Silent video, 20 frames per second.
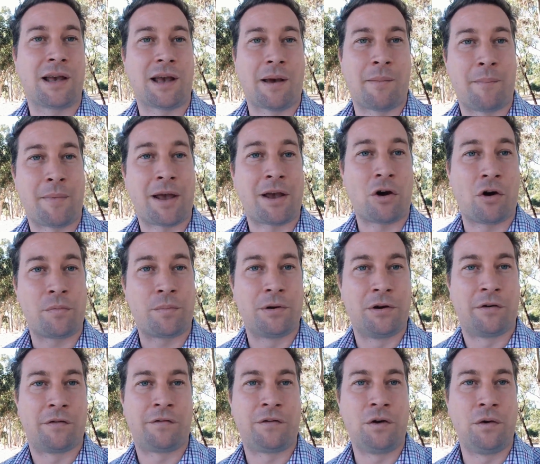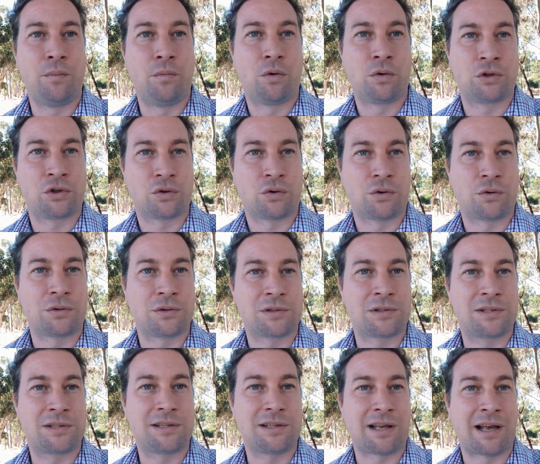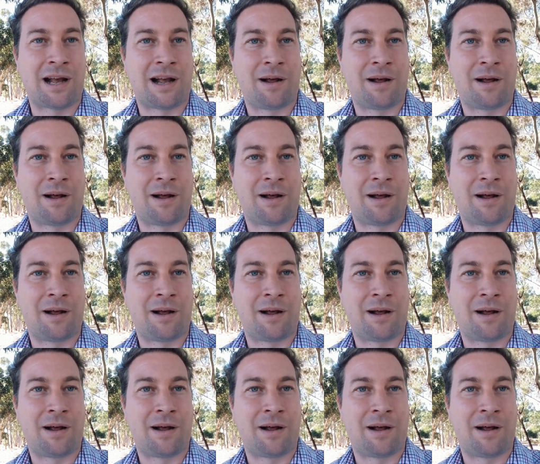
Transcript: it may open a few more doors